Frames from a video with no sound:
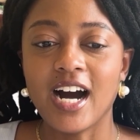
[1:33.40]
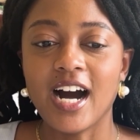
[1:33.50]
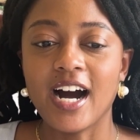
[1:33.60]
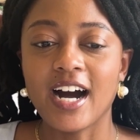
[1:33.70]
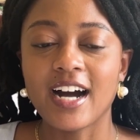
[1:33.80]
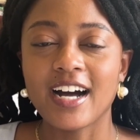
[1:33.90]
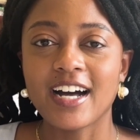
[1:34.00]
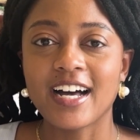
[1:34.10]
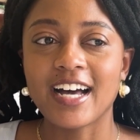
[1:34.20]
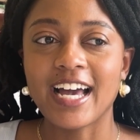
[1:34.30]

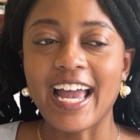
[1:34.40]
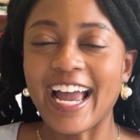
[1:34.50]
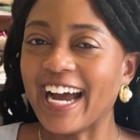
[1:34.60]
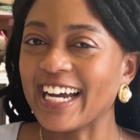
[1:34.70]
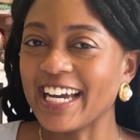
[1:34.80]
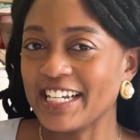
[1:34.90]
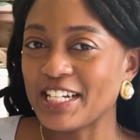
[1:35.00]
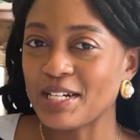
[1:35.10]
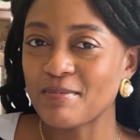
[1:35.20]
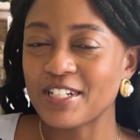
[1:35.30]
I
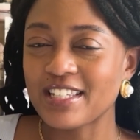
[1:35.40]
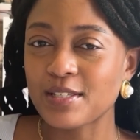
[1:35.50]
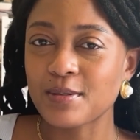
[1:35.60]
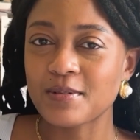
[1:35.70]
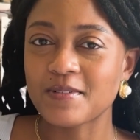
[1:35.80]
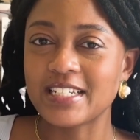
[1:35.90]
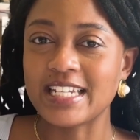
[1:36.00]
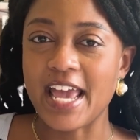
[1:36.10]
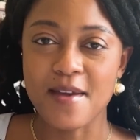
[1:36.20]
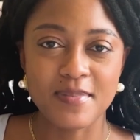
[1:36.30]
ended up just sort of
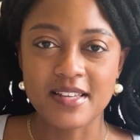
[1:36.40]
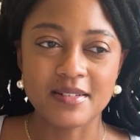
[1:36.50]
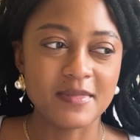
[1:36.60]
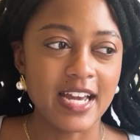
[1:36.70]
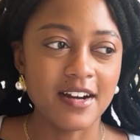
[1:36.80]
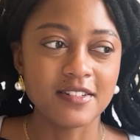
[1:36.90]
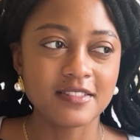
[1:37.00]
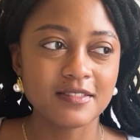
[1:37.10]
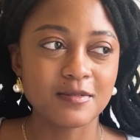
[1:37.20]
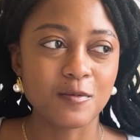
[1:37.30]
taping them
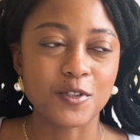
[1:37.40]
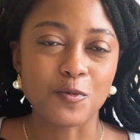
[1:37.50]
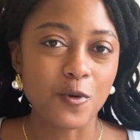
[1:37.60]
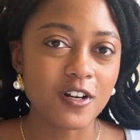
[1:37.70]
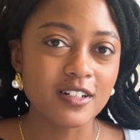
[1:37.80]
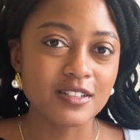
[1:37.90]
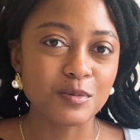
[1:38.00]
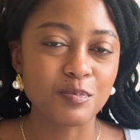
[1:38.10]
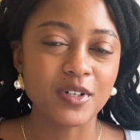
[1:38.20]
down, which worked,